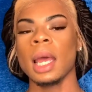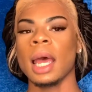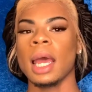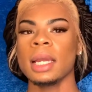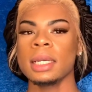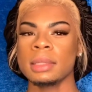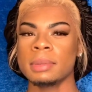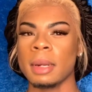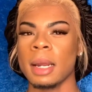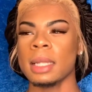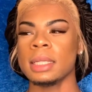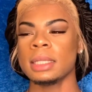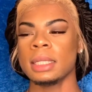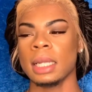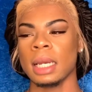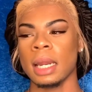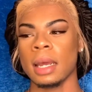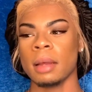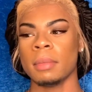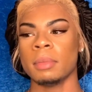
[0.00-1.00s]
I could probably
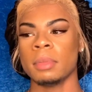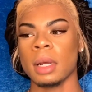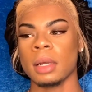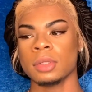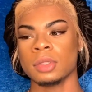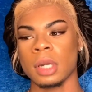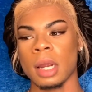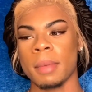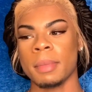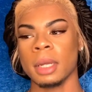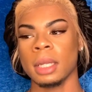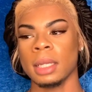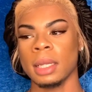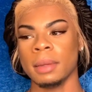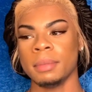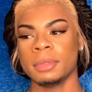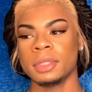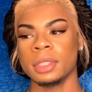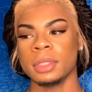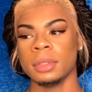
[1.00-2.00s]
say that about Drama
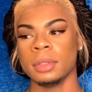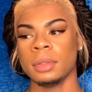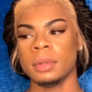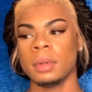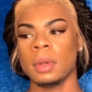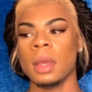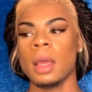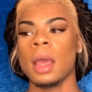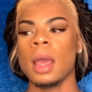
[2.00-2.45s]
Club too.